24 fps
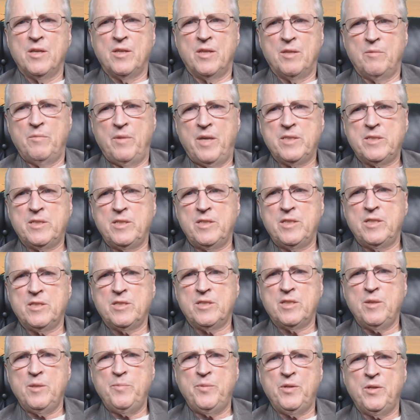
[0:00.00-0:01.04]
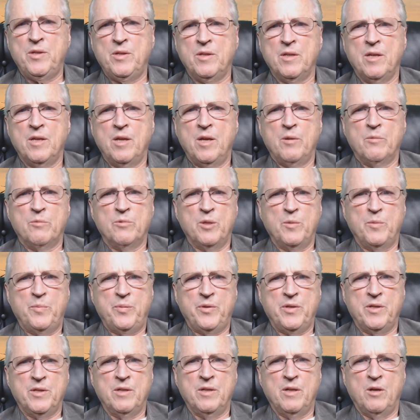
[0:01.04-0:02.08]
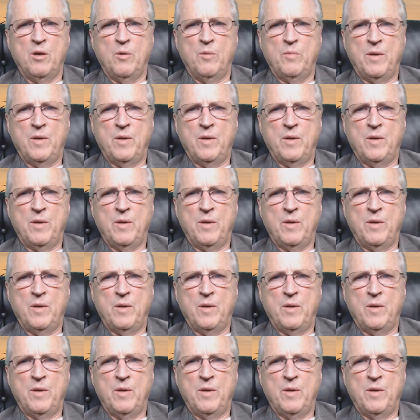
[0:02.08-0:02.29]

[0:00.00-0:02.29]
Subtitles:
The message is simple. Repeal